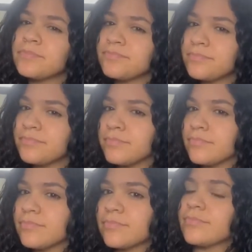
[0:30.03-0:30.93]
Hmm.
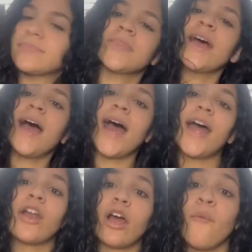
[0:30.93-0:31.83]

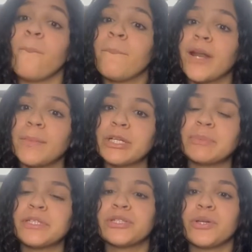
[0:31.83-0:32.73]
I don't know, but I'm gonna
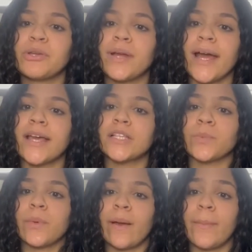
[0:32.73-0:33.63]
be showing you guys
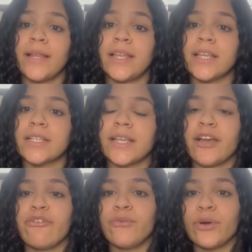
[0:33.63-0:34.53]
what my belly looks
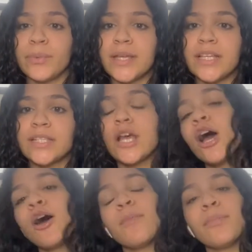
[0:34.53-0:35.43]
like four weeks
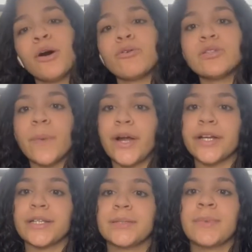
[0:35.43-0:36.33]

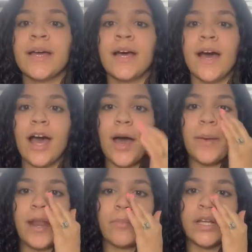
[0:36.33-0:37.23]
postpartum, um,
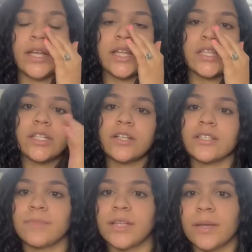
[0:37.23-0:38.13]
and I'm gonna insert
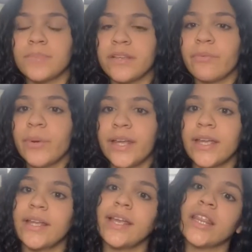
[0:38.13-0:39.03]
some clips of what
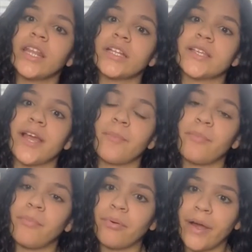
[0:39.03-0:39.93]
it looks like
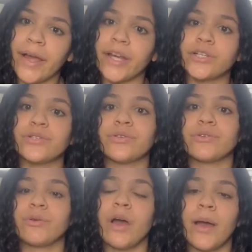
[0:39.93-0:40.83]
prior
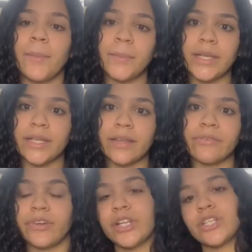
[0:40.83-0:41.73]
to me
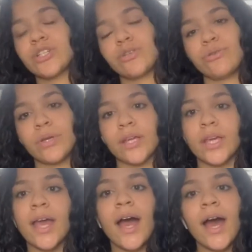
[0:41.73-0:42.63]
delivering just so you can
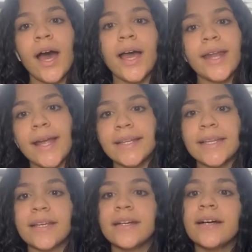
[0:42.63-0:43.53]
get an
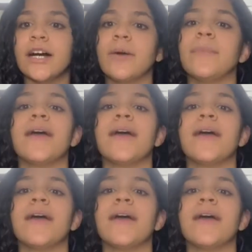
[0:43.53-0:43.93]
idea. Um,